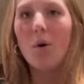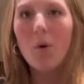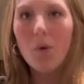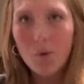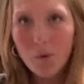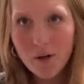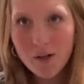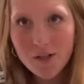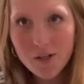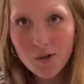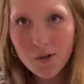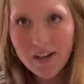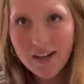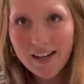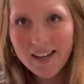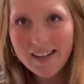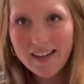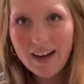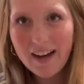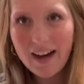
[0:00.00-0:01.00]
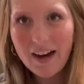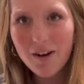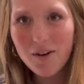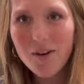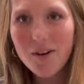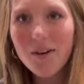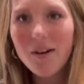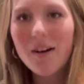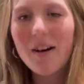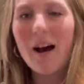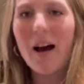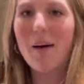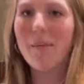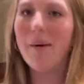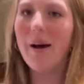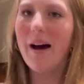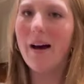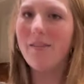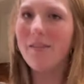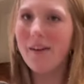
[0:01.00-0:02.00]
we're doing it now. We're
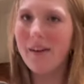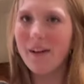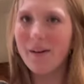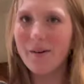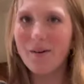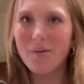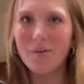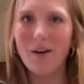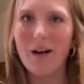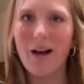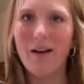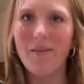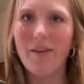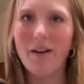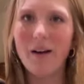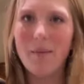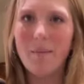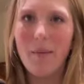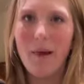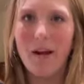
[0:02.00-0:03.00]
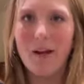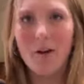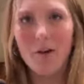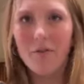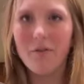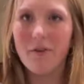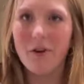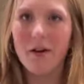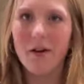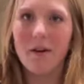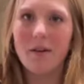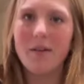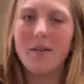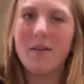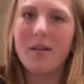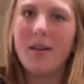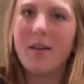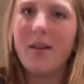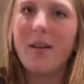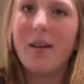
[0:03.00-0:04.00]
having a makeover
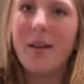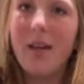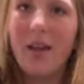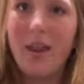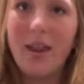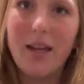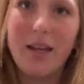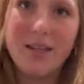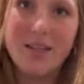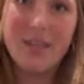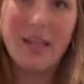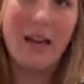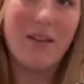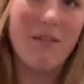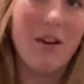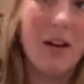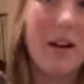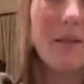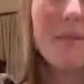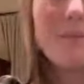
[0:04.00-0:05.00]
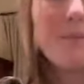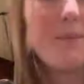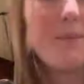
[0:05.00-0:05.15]
Thanksgiving,